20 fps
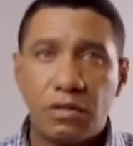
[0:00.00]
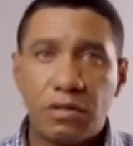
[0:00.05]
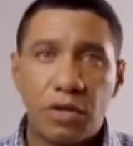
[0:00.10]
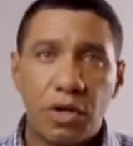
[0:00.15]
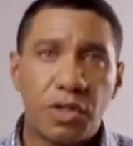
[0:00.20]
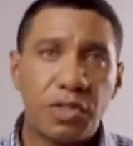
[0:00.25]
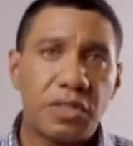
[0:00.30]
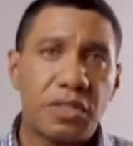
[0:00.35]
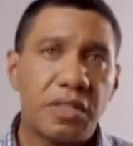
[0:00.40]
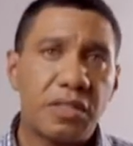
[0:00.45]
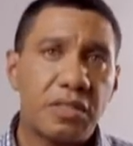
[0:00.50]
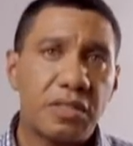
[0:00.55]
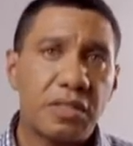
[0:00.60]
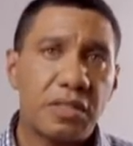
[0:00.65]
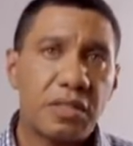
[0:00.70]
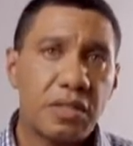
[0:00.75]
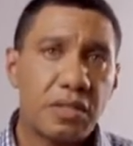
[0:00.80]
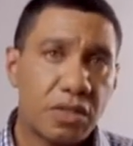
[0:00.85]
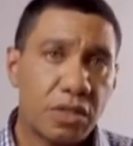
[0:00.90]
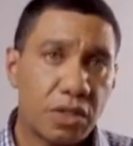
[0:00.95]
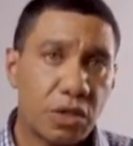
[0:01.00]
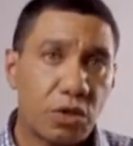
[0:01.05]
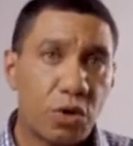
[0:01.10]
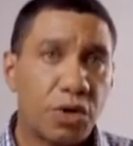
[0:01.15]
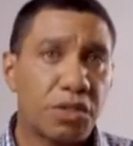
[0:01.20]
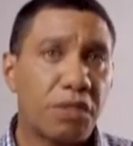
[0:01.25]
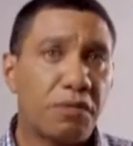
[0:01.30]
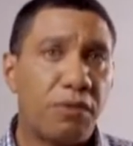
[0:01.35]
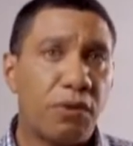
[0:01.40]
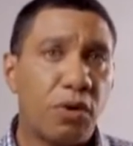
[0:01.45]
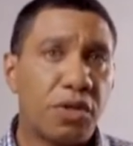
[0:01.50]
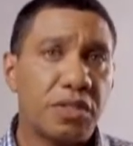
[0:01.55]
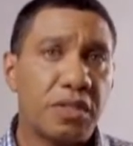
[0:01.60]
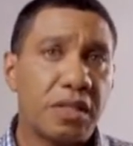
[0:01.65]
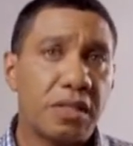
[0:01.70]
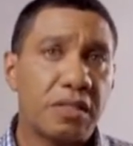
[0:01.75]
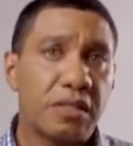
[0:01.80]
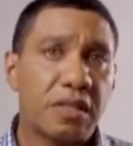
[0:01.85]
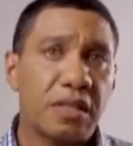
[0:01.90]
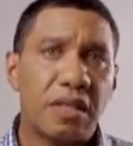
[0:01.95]
nurses, security
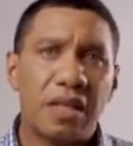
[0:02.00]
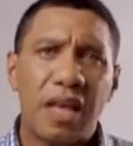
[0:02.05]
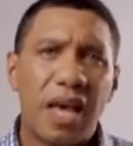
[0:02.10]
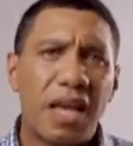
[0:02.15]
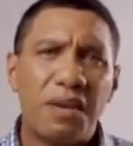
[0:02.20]
forces,